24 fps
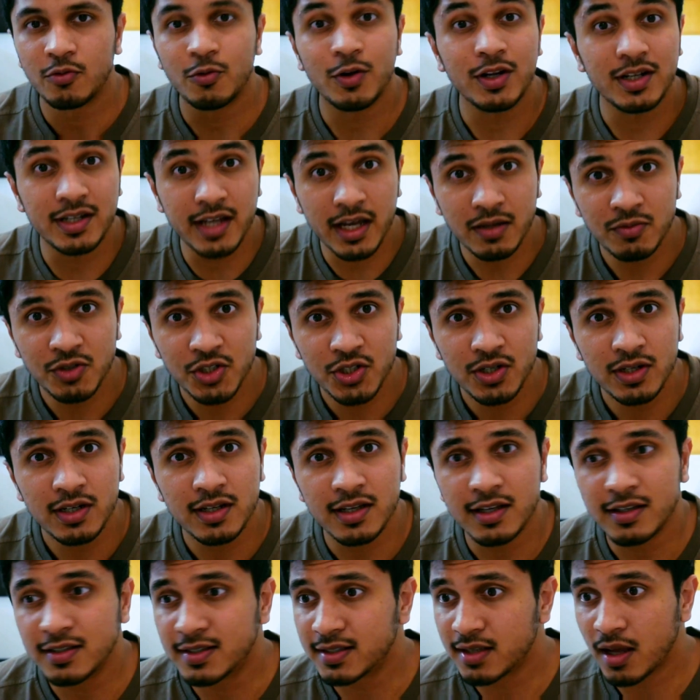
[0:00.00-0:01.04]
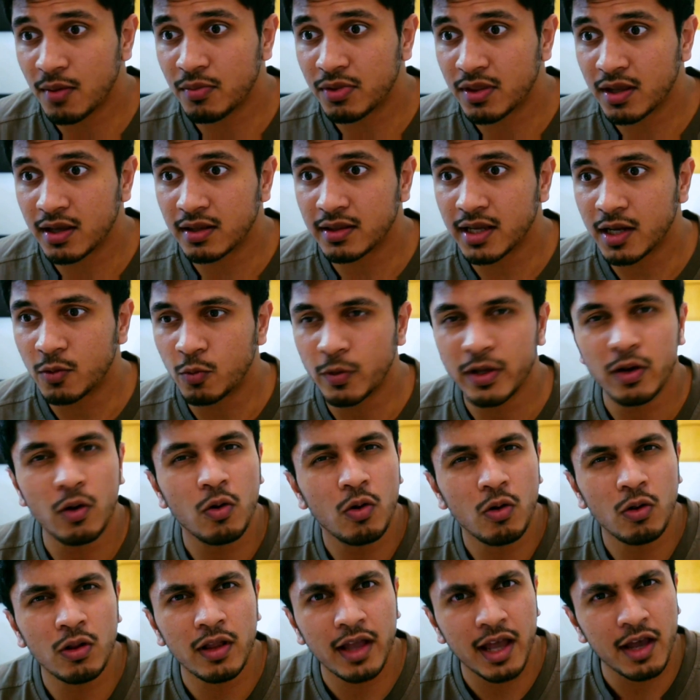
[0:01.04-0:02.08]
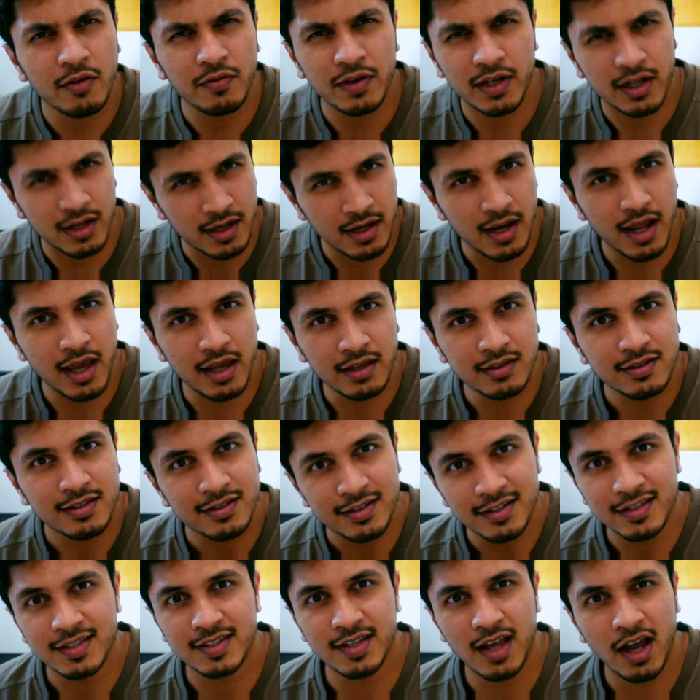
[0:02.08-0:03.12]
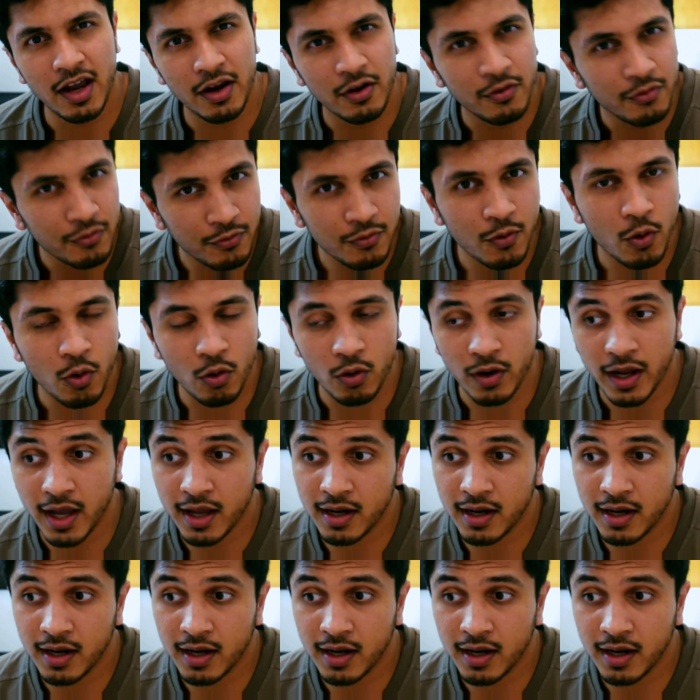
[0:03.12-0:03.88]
Redemption is something that we all have an innate desire for,